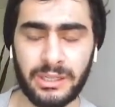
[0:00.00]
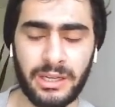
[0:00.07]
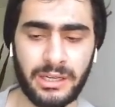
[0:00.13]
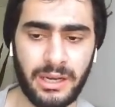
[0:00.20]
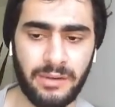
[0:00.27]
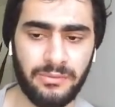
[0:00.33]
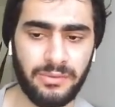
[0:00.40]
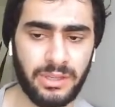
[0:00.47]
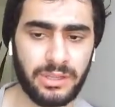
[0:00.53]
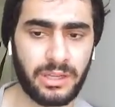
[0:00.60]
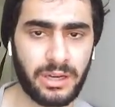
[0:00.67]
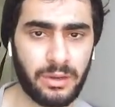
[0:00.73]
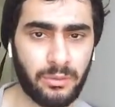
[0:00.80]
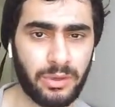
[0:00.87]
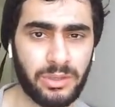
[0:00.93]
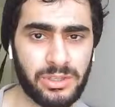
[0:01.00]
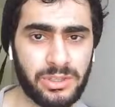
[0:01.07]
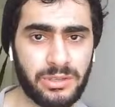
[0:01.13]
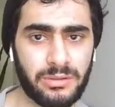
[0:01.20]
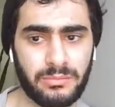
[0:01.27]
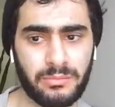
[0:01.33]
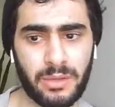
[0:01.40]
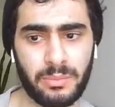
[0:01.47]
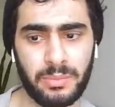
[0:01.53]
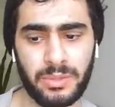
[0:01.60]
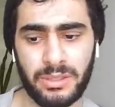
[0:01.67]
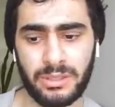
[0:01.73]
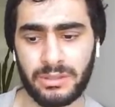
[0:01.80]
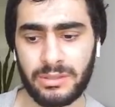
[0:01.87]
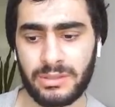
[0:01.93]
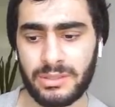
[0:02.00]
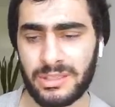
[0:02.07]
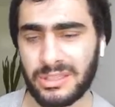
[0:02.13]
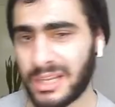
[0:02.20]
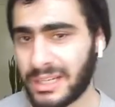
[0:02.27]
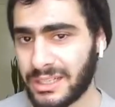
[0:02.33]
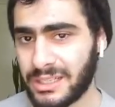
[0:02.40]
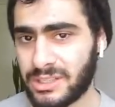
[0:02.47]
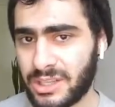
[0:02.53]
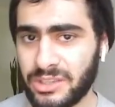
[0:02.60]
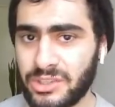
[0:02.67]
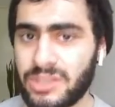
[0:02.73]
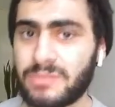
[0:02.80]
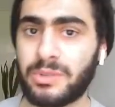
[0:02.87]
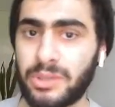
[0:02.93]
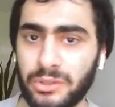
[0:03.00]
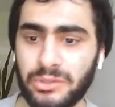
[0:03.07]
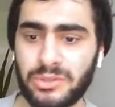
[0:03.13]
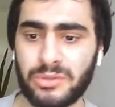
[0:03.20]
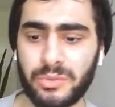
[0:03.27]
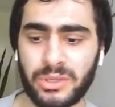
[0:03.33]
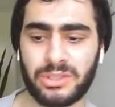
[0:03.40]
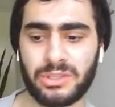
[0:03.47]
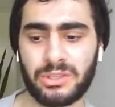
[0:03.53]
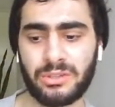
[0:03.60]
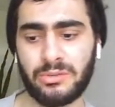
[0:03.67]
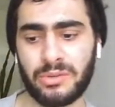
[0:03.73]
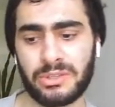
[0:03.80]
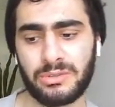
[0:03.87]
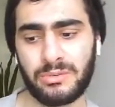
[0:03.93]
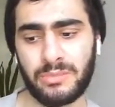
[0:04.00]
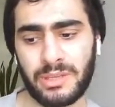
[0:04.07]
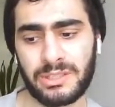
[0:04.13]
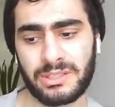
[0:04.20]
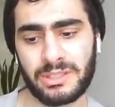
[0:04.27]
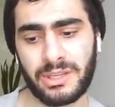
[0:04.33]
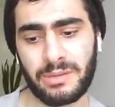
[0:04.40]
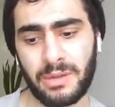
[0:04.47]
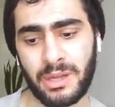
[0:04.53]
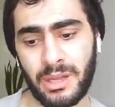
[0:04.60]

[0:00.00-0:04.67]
And every year that I watch it, my opinion slightly changes, but not too much. It always remains the same.